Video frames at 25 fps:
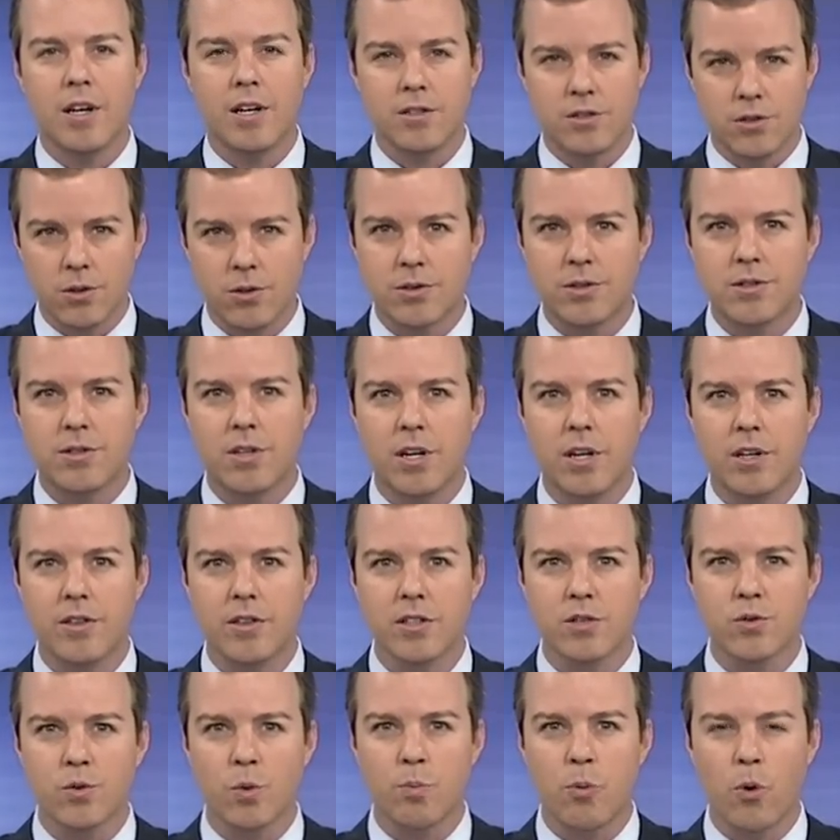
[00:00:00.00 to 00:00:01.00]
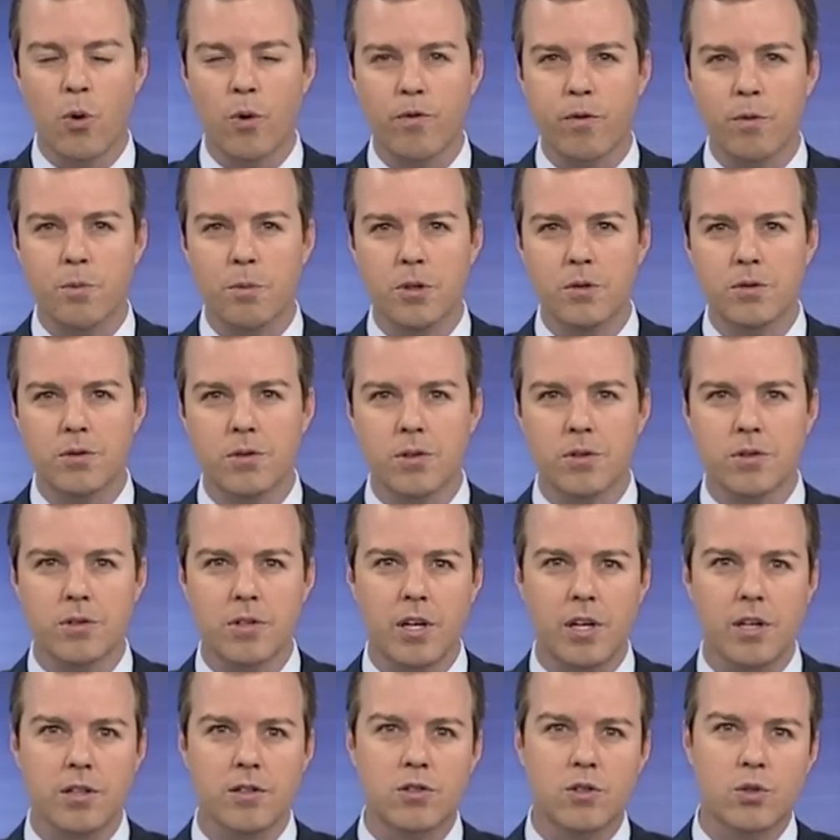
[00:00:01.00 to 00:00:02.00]
As you'll see in this report from News
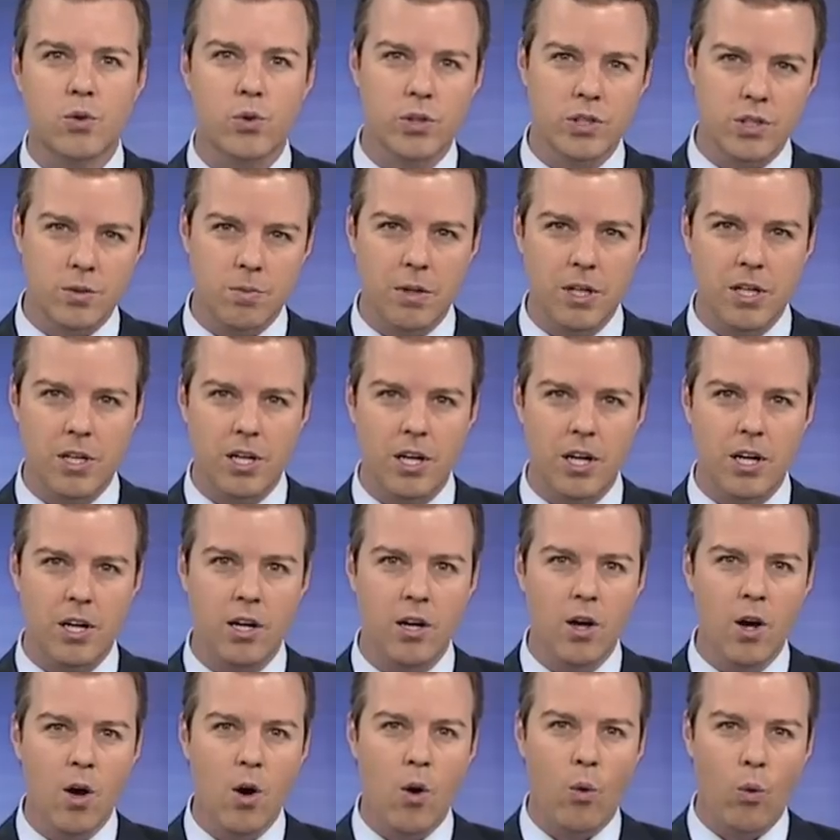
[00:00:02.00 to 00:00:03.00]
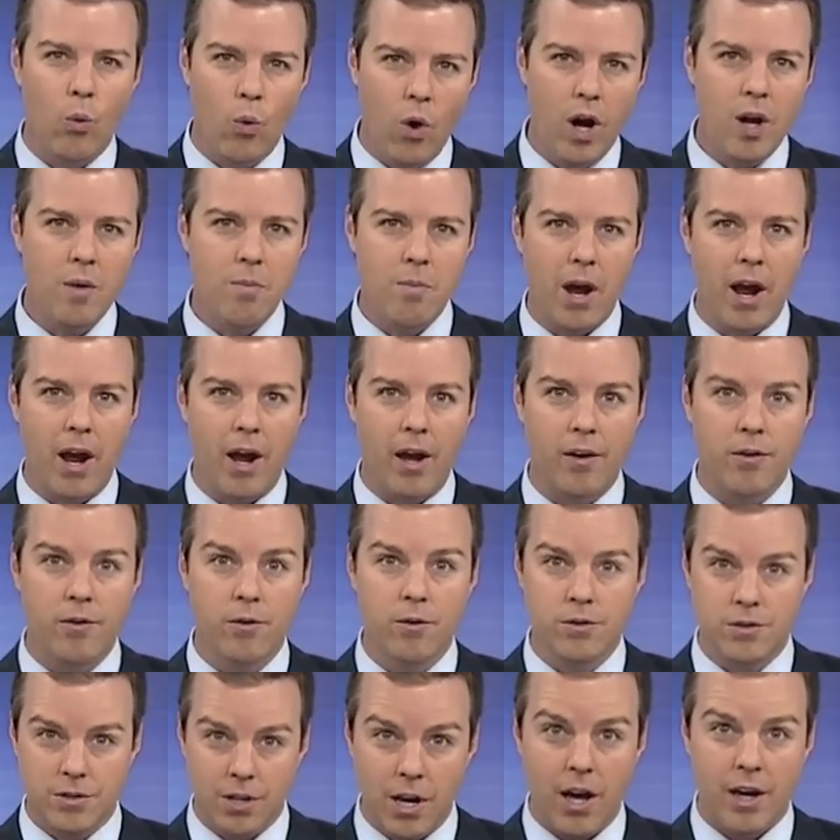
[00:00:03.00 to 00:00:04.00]
13's Chris McKee, one
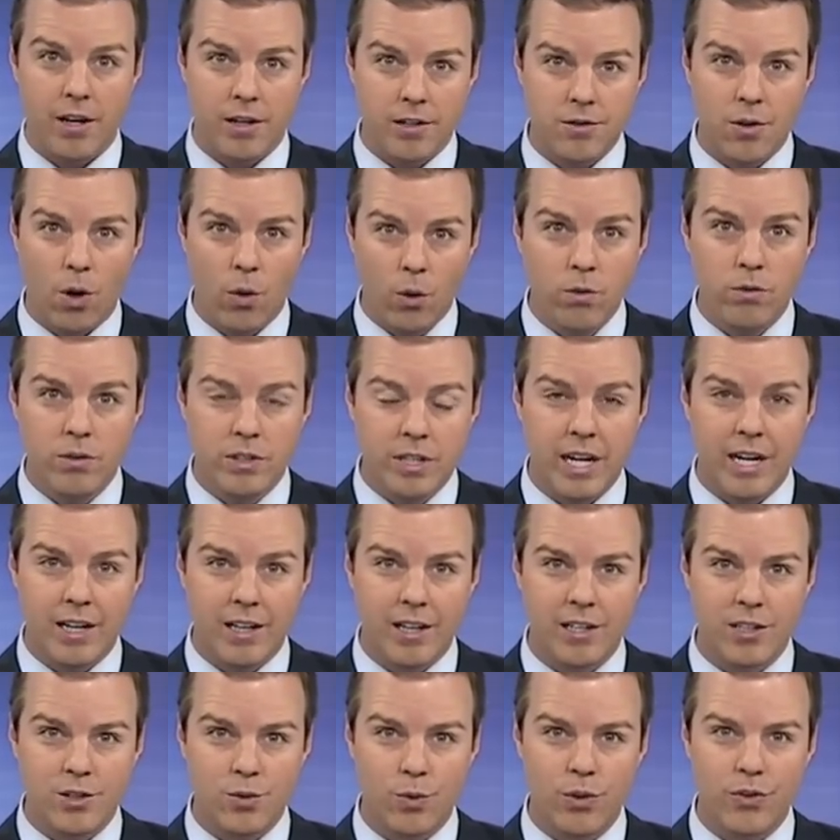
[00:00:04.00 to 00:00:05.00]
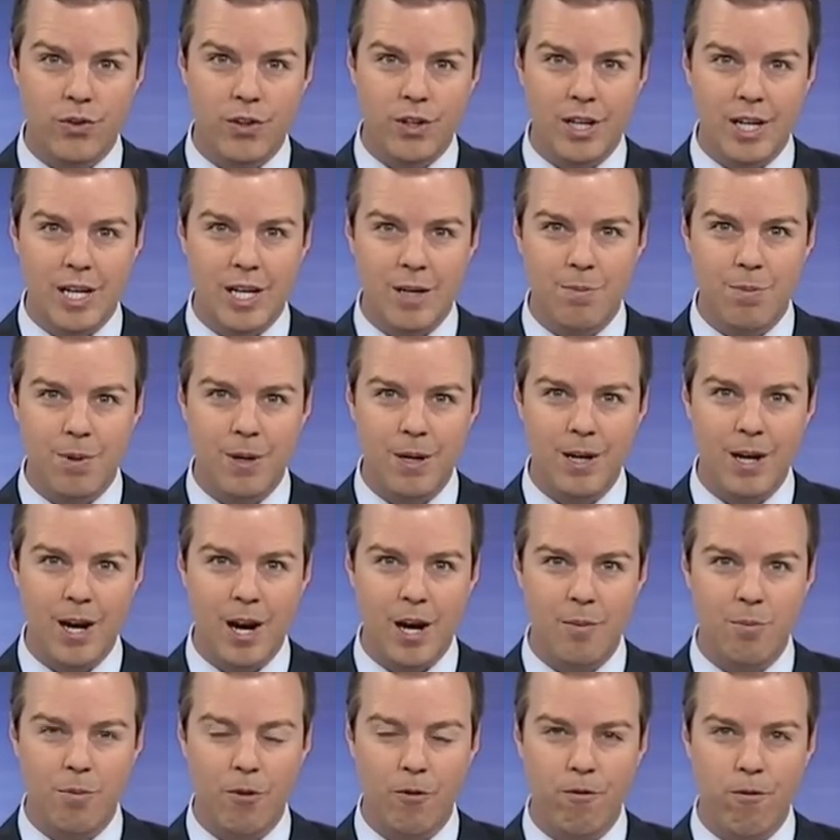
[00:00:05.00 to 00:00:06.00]
man who's had his own dealings with the
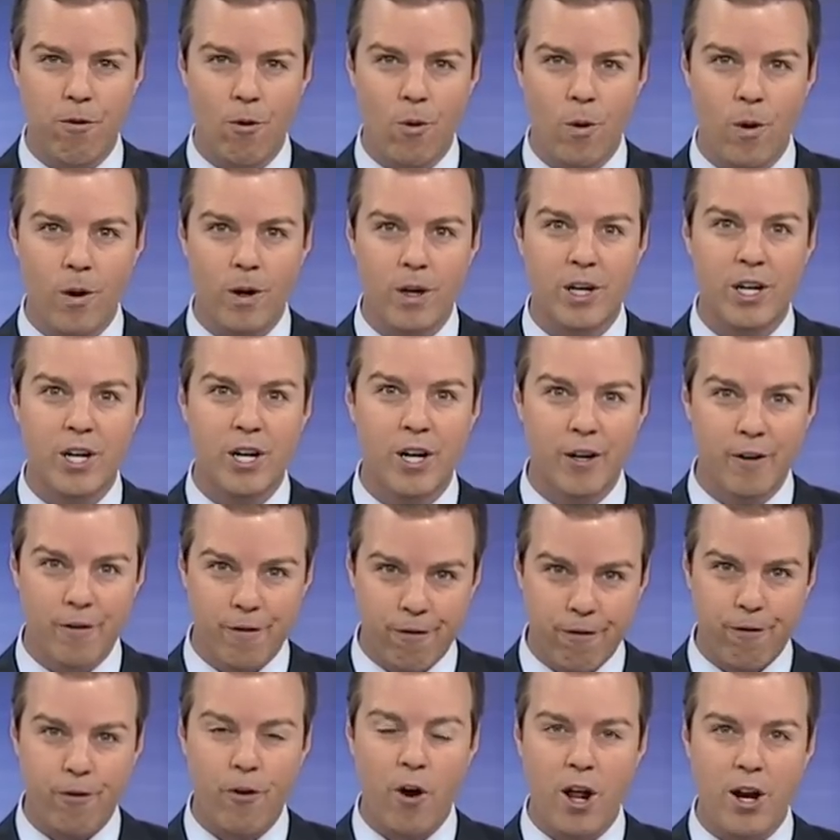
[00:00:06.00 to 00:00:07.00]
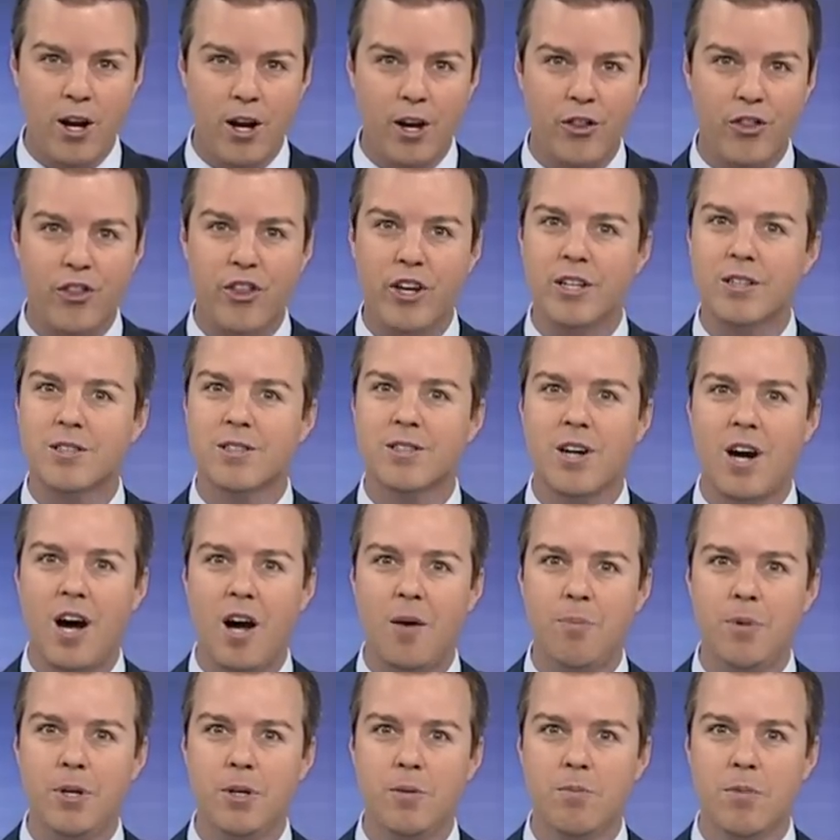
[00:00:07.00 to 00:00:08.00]
EPA before confronted the
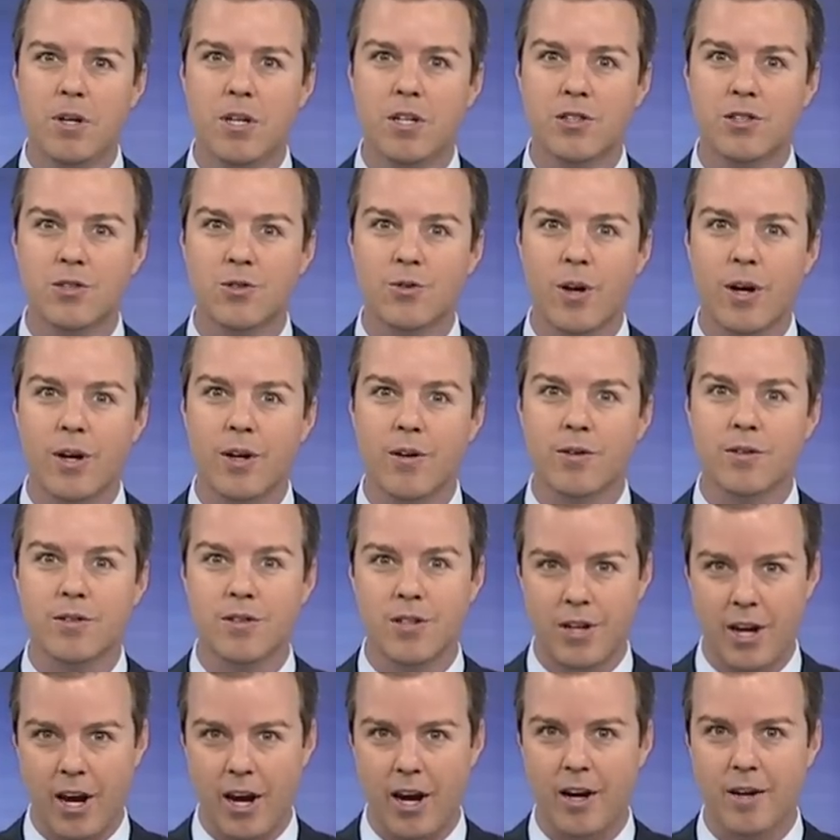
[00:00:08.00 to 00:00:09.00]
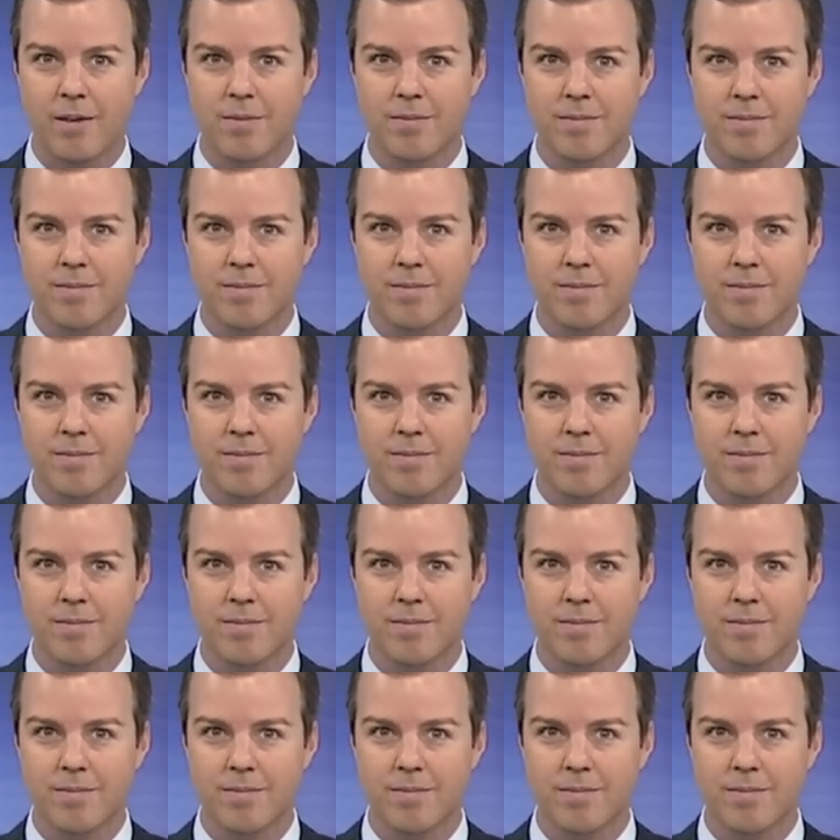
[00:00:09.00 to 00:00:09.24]
top administrator today.